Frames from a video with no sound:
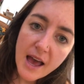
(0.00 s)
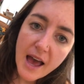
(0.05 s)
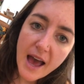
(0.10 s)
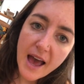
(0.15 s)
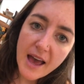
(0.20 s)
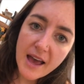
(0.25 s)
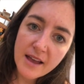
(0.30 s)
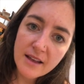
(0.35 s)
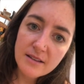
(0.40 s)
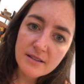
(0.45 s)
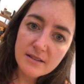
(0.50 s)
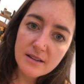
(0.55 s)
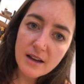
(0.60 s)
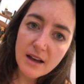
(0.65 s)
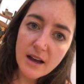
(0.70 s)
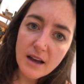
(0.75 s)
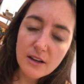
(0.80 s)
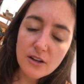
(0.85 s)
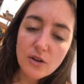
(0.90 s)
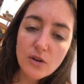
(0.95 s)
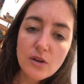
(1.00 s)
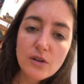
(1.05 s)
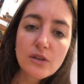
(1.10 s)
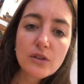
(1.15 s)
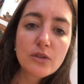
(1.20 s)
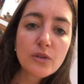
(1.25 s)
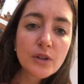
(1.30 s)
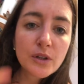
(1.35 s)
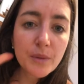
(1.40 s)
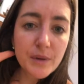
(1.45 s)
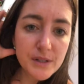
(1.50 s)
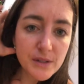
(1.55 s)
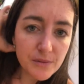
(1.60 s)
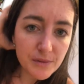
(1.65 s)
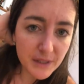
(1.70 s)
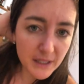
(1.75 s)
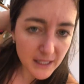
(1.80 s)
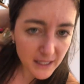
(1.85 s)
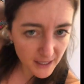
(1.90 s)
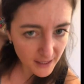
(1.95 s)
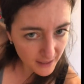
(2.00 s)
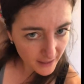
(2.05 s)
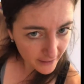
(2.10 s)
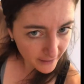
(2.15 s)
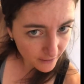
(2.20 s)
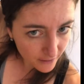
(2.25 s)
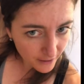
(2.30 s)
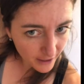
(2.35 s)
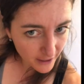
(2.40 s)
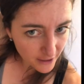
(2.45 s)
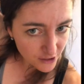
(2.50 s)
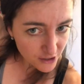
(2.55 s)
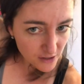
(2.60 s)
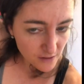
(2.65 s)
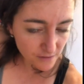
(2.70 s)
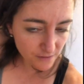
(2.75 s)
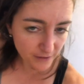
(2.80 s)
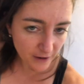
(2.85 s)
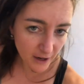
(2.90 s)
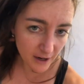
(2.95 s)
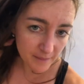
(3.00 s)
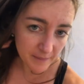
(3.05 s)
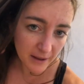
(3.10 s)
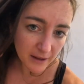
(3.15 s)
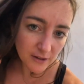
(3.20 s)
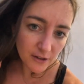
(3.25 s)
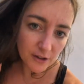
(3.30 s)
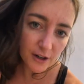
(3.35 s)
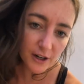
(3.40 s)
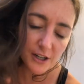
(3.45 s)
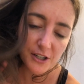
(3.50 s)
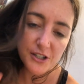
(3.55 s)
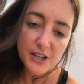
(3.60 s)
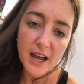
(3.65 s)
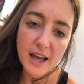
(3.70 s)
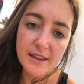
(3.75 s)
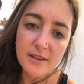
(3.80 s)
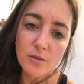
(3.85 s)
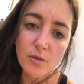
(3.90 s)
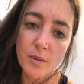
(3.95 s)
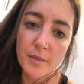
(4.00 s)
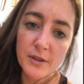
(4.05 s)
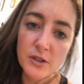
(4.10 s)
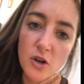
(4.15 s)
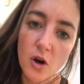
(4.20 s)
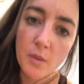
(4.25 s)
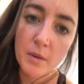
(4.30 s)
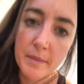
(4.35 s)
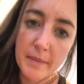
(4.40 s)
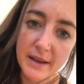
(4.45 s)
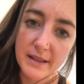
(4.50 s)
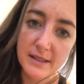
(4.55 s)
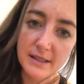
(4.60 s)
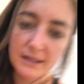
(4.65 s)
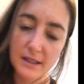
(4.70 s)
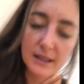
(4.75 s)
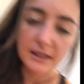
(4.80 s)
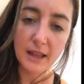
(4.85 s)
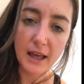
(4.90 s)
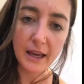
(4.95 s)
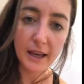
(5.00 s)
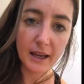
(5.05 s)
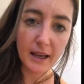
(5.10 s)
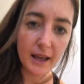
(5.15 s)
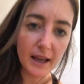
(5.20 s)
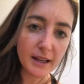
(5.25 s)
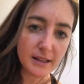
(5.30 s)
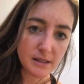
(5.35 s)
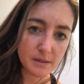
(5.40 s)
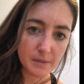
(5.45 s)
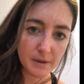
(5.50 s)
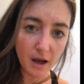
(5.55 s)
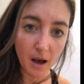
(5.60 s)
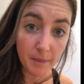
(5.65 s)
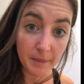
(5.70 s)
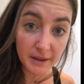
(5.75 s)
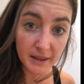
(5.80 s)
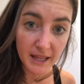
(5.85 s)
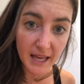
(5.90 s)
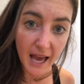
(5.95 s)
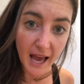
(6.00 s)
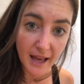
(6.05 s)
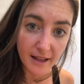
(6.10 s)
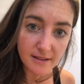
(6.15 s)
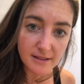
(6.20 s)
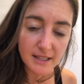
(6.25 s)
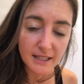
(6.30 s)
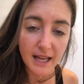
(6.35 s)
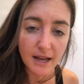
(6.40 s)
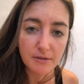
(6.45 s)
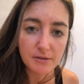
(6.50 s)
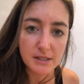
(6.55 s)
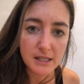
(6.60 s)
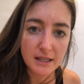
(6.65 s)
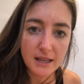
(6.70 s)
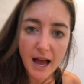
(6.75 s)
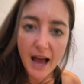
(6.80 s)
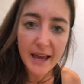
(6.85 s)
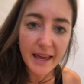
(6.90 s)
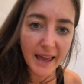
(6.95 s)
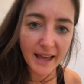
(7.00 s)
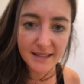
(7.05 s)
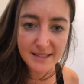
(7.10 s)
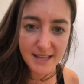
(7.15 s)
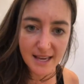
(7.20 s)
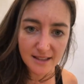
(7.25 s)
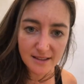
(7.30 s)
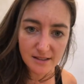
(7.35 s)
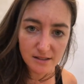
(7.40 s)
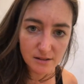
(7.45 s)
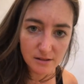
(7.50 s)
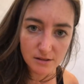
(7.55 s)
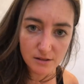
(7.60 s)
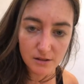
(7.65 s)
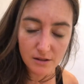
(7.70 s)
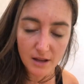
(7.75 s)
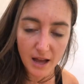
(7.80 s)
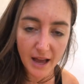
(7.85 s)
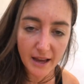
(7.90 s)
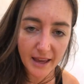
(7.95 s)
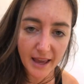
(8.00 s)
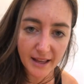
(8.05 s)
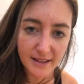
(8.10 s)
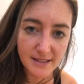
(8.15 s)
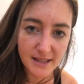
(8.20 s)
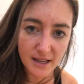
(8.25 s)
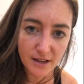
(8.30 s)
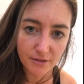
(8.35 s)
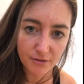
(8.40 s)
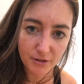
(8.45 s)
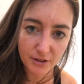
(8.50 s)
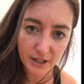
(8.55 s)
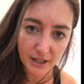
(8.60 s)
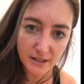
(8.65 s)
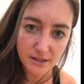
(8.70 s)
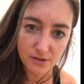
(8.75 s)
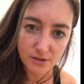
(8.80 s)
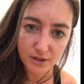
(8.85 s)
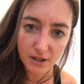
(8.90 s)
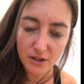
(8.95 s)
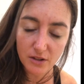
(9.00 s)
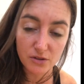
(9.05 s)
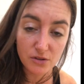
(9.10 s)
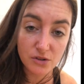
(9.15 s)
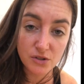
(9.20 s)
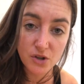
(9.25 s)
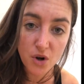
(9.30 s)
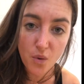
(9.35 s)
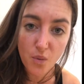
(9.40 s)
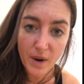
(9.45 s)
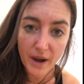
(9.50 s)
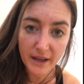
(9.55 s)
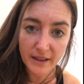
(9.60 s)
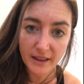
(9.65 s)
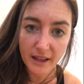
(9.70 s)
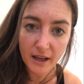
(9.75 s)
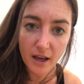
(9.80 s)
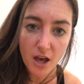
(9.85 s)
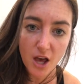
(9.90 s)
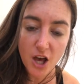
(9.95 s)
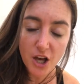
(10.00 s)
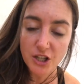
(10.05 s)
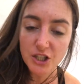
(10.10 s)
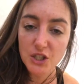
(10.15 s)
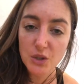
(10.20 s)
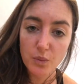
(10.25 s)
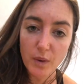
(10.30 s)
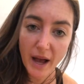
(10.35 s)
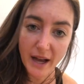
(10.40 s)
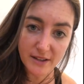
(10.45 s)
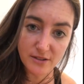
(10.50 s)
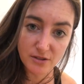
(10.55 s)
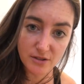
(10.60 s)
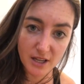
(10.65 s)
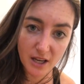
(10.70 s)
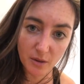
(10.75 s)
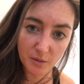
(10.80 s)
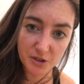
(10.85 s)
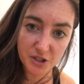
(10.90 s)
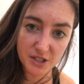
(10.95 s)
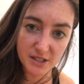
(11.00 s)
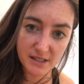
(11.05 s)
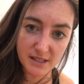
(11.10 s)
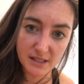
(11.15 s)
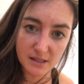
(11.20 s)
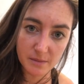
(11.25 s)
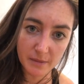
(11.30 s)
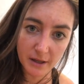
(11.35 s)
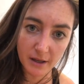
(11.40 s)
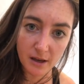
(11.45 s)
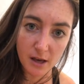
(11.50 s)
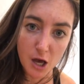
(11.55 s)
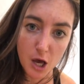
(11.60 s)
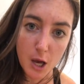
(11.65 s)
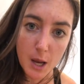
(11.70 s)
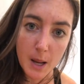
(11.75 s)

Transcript: And Luna wasn't really eating, okay? She's very malnourished. And the woman told me basically like, it's becoming the end. And I was like, I can't take this. I can't take it for an answer. Like, there's no way. Like, she wags her tail when she sees me.